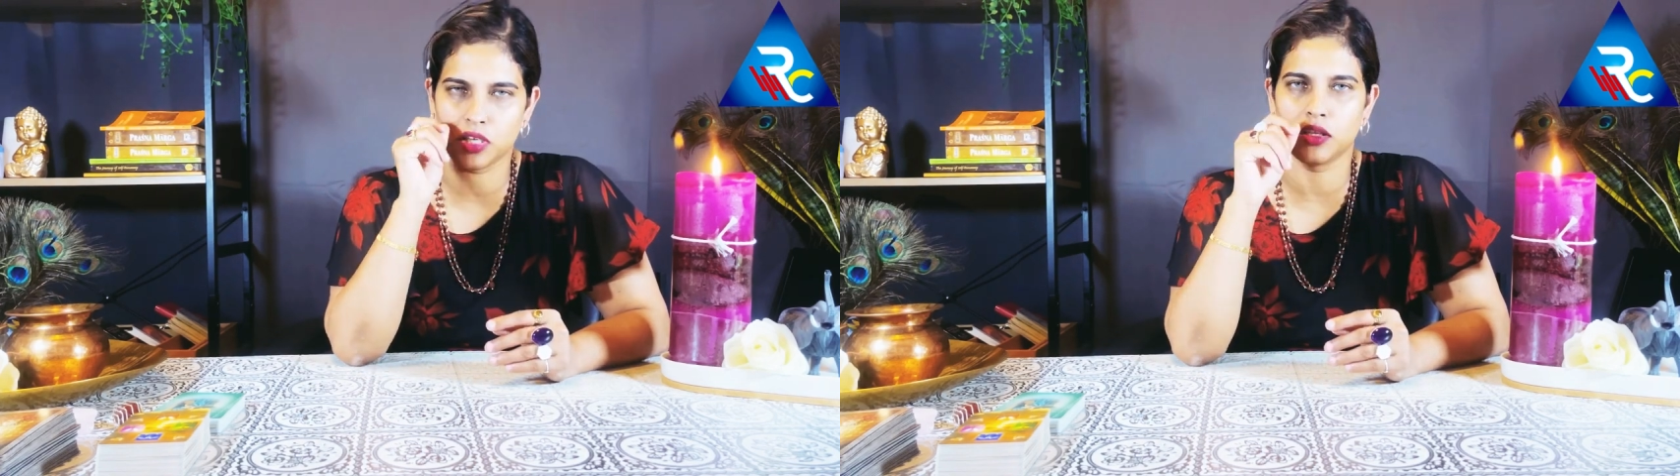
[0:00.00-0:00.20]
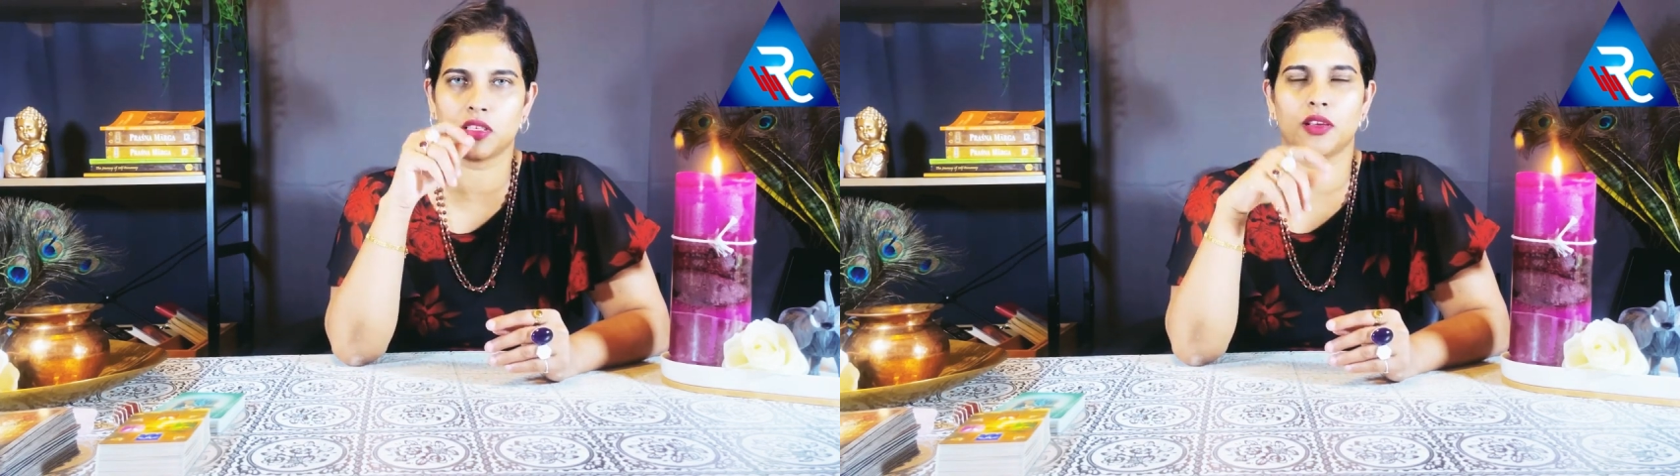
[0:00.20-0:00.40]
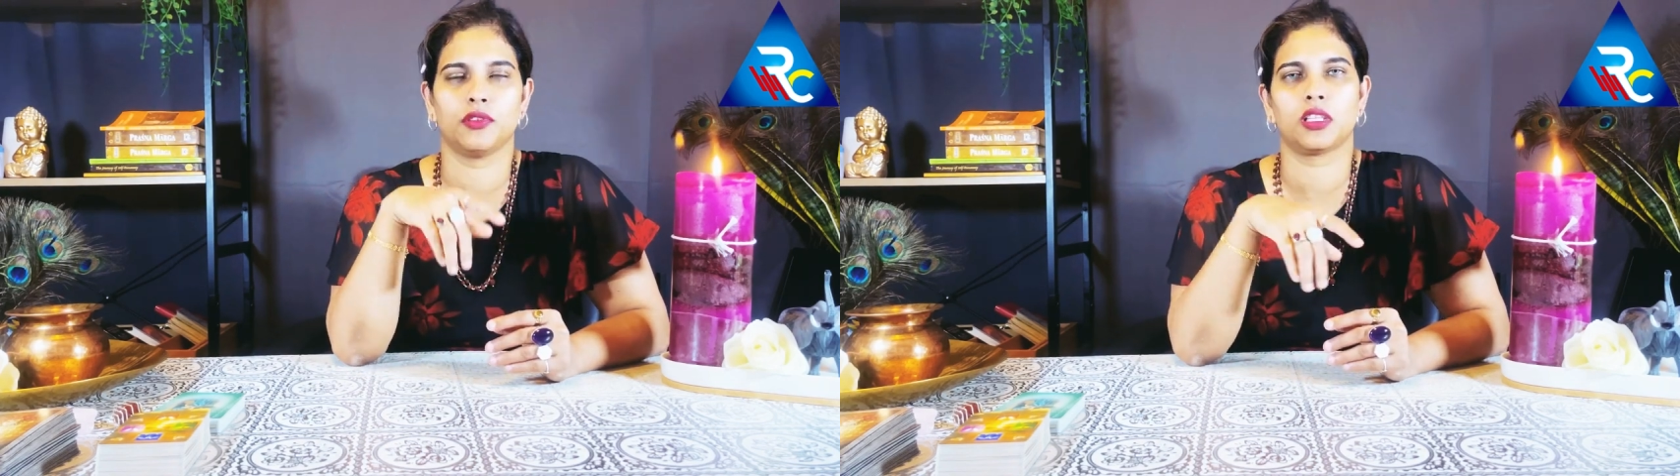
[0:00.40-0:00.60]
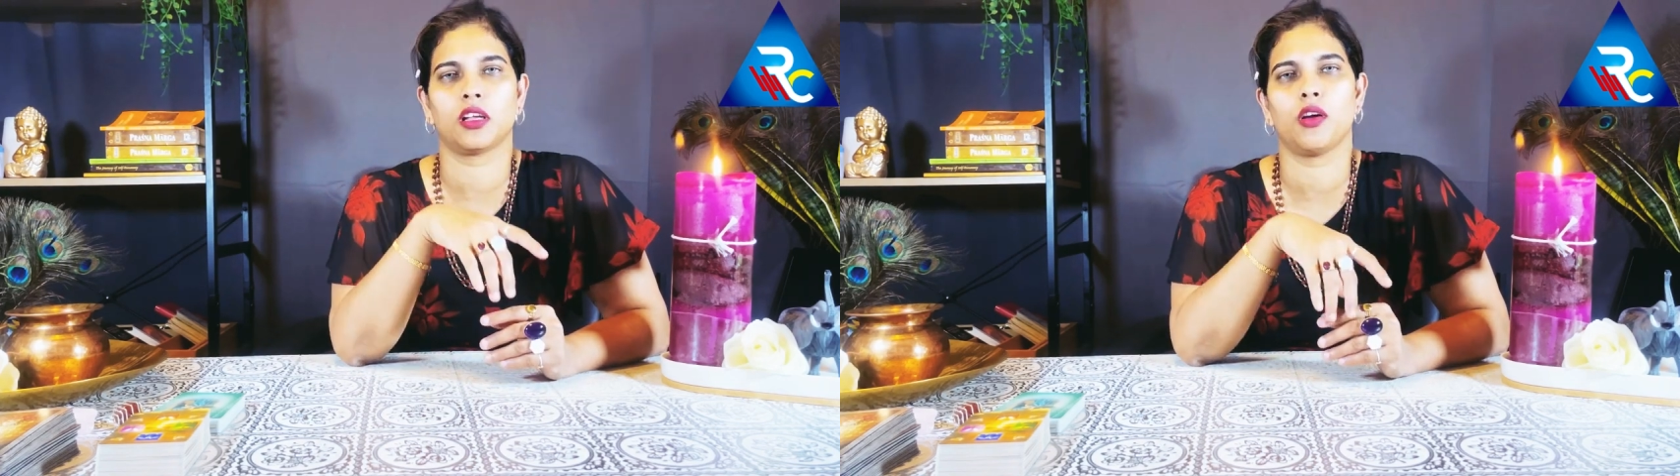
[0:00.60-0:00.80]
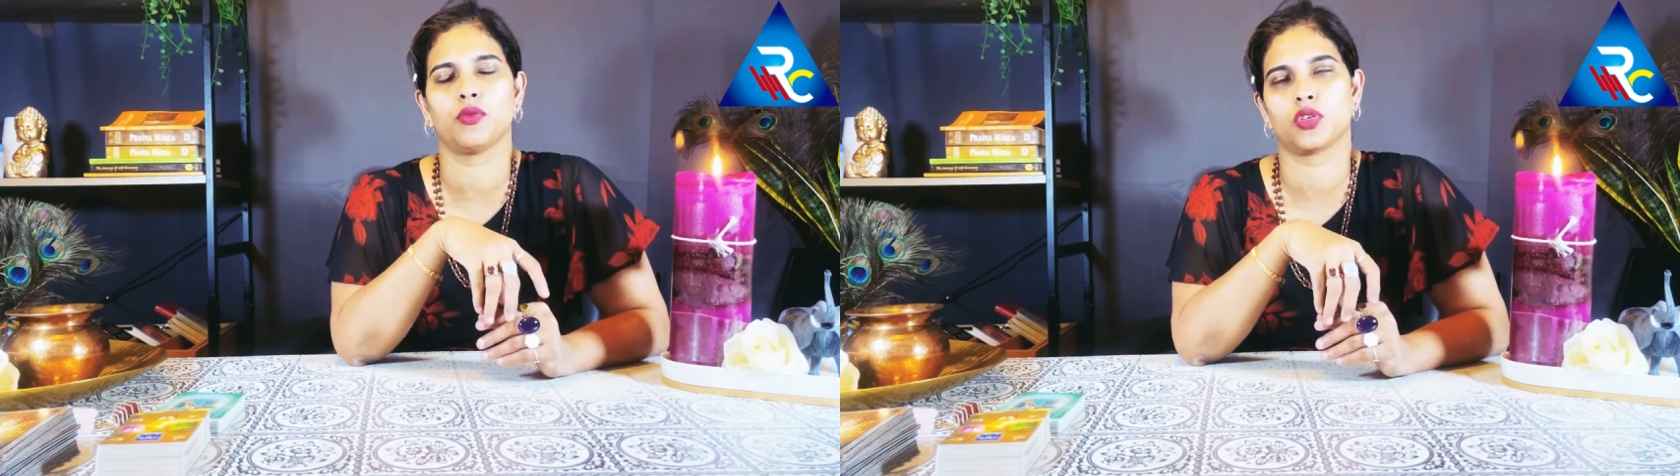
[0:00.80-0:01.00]
and 7th
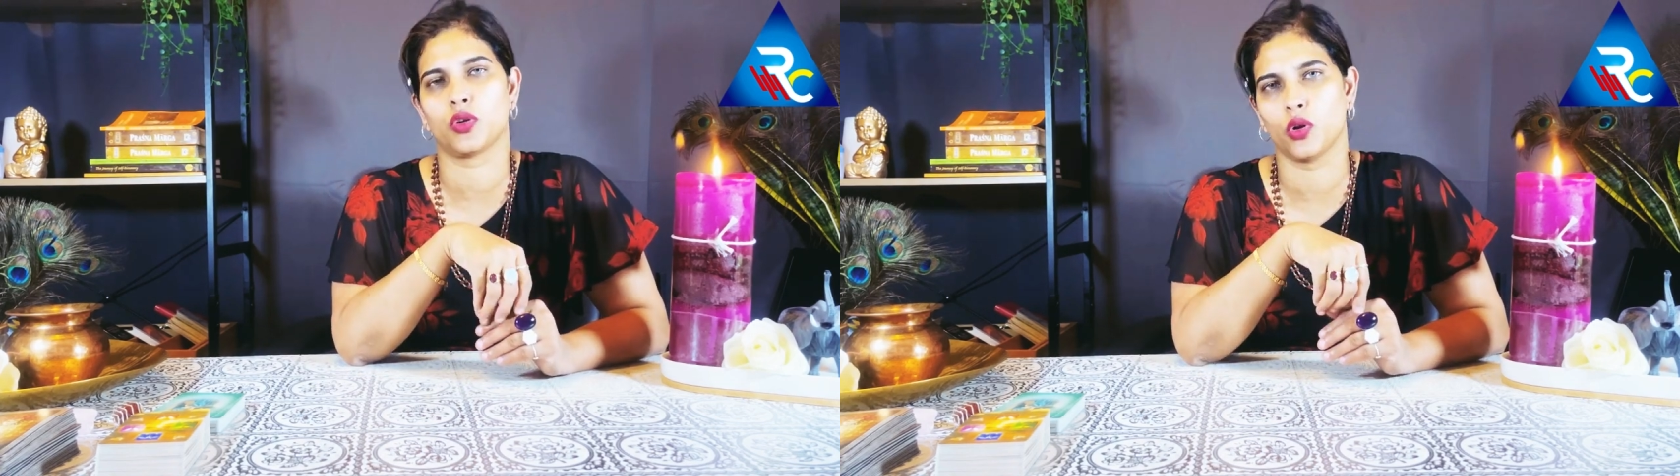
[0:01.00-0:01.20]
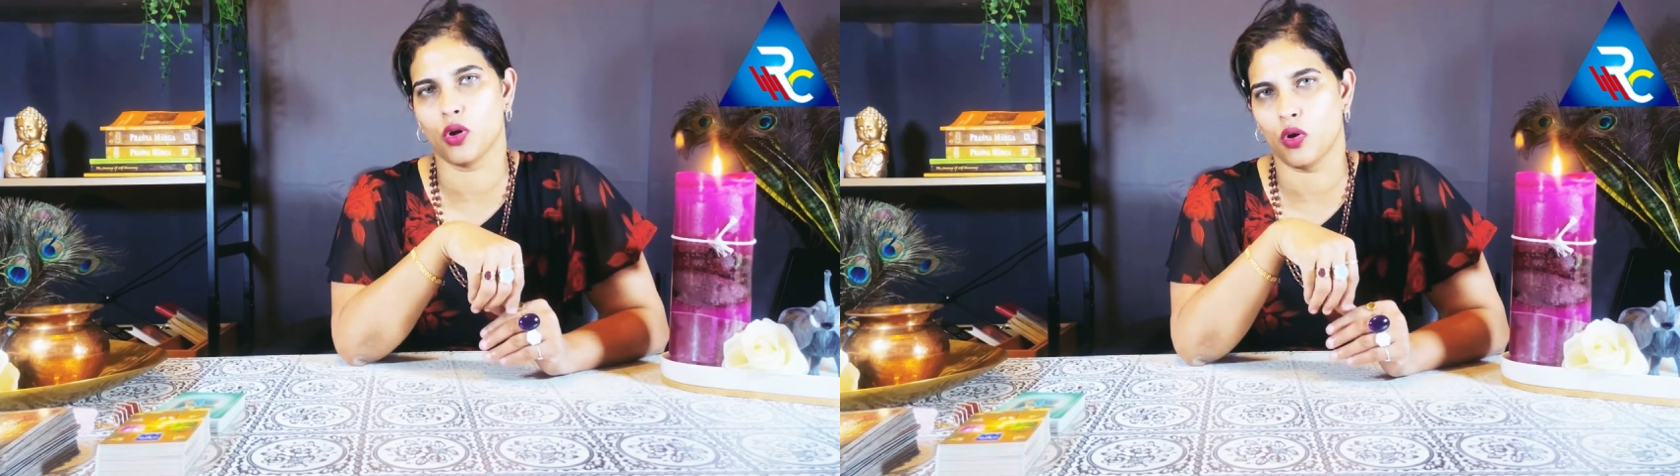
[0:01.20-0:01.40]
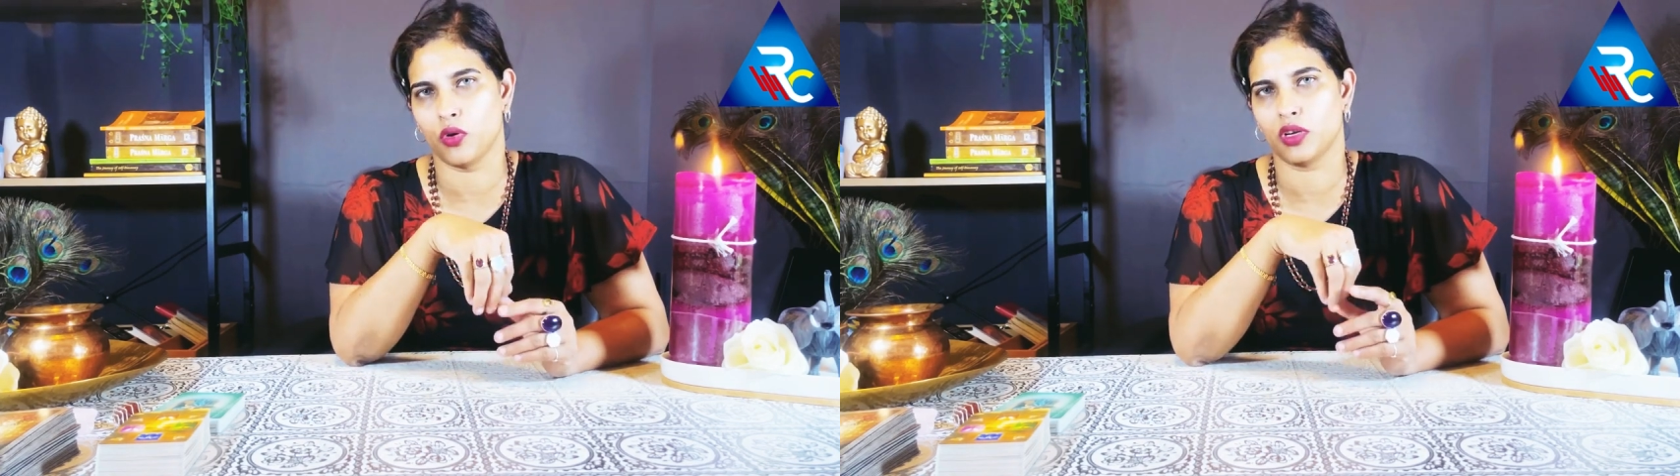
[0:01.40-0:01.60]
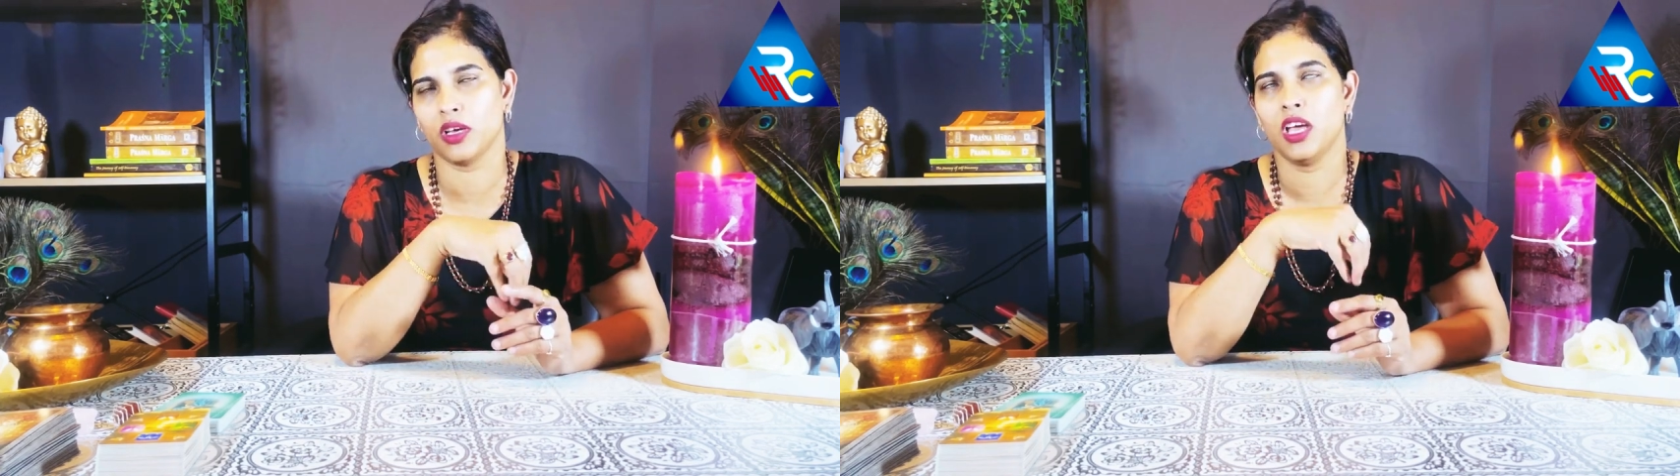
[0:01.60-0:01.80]
house Lord